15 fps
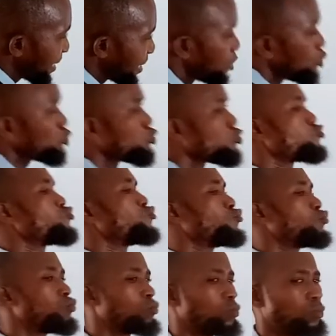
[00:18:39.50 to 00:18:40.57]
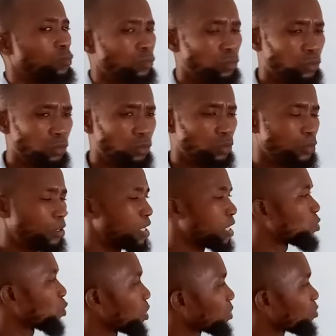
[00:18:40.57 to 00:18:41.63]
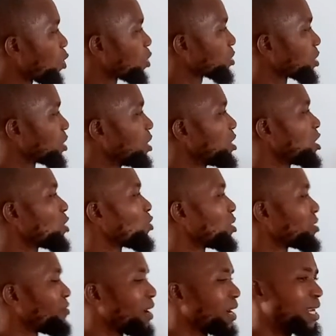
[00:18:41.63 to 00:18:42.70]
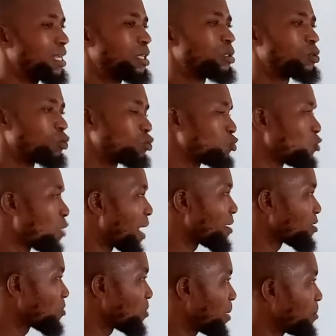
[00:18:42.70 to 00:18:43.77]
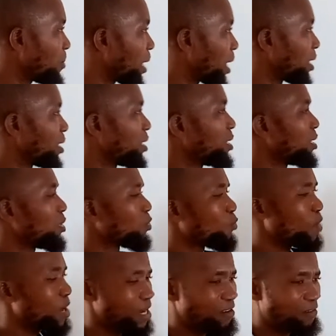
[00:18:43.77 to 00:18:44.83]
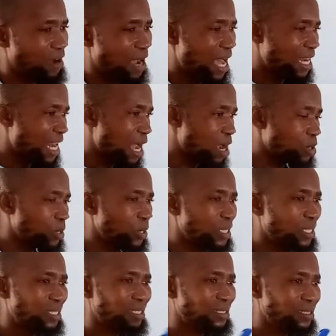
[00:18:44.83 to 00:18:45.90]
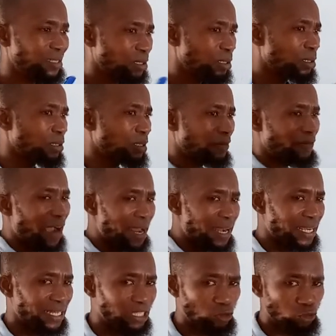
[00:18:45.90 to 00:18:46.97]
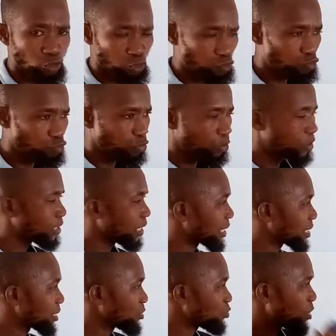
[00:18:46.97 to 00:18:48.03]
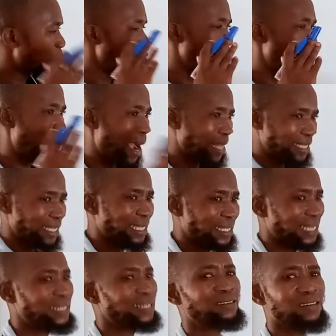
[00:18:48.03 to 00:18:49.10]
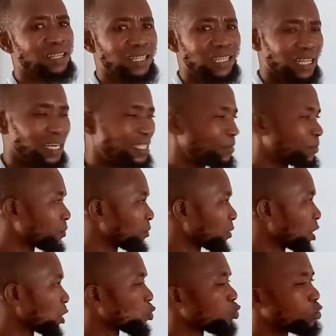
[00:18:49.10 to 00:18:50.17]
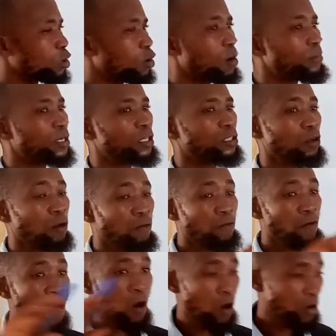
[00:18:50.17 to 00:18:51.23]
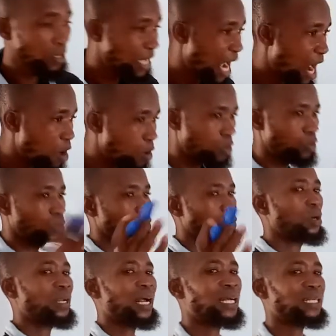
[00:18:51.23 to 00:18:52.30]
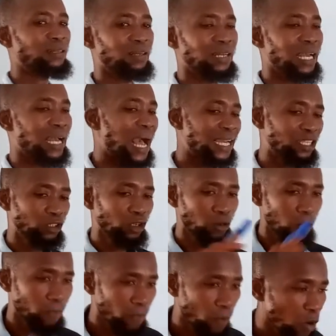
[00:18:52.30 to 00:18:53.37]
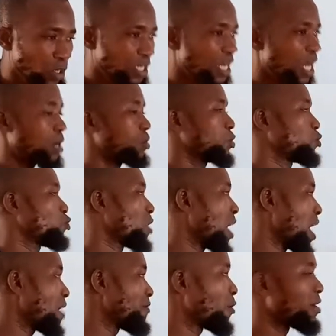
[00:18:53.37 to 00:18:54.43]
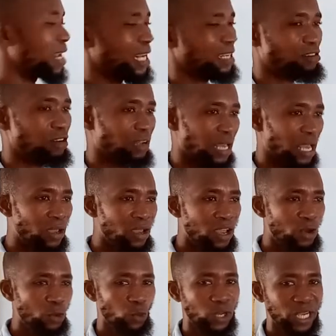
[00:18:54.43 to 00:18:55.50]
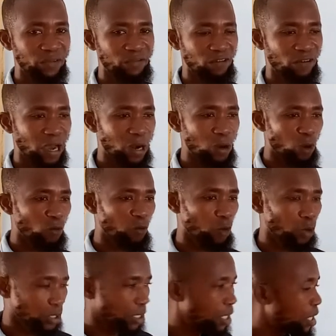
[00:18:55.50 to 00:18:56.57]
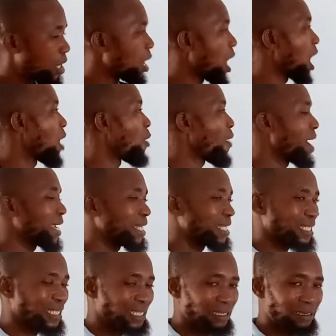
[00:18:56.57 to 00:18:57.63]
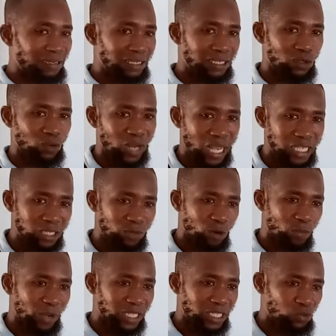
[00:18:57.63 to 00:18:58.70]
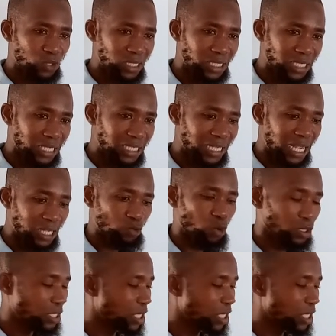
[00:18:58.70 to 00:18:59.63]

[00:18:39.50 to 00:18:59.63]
into two. It was what? It was divided into two. And remember, whenever an angle is divided into two, that is, when we bisect any straight line, so the combination of all the angles on that straight line, addition of all the angles we can have on that straight line, will give the value of what? 180 degrees. So that is the property which states that what?